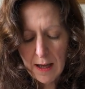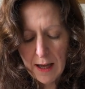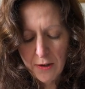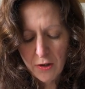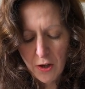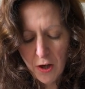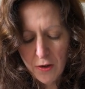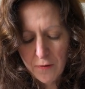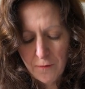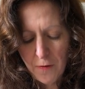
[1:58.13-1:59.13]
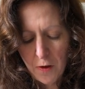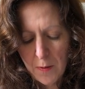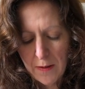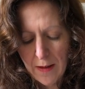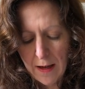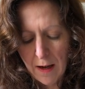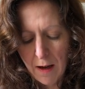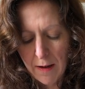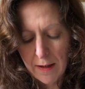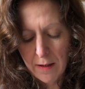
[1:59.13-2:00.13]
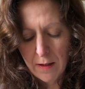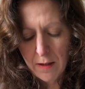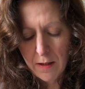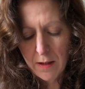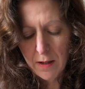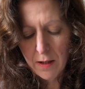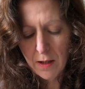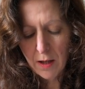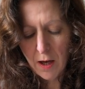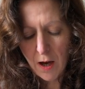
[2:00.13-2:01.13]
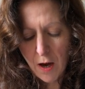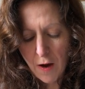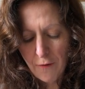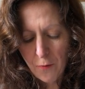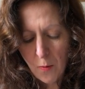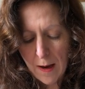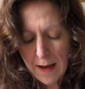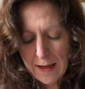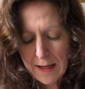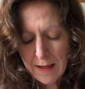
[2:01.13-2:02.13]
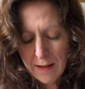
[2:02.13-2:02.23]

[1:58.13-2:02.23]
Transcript: and cut following that line halfway,